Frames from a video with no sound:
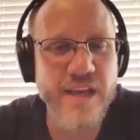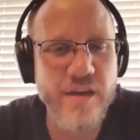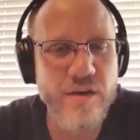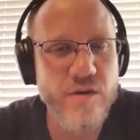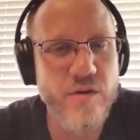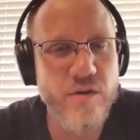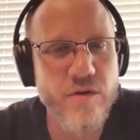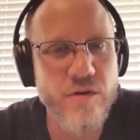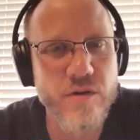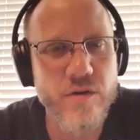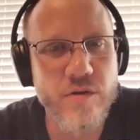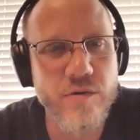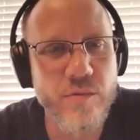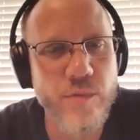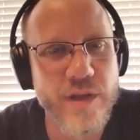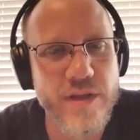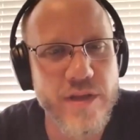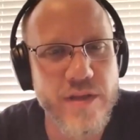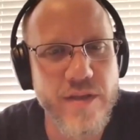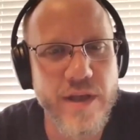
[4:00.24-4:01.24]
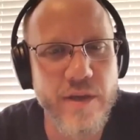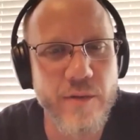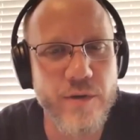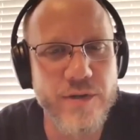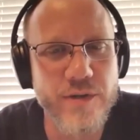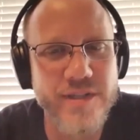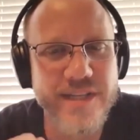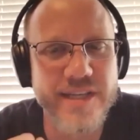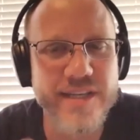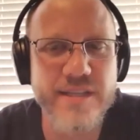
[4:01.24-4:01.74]
thing or whether they
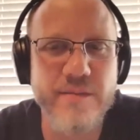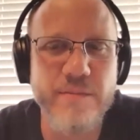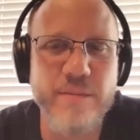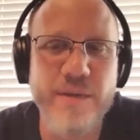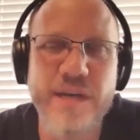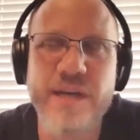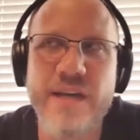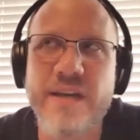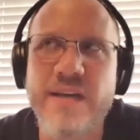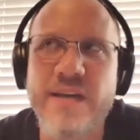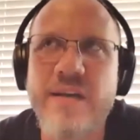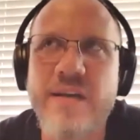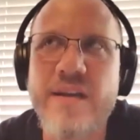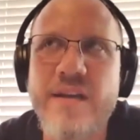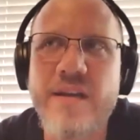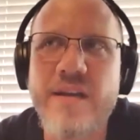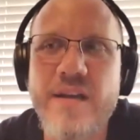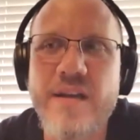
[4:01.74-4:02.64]
want it to be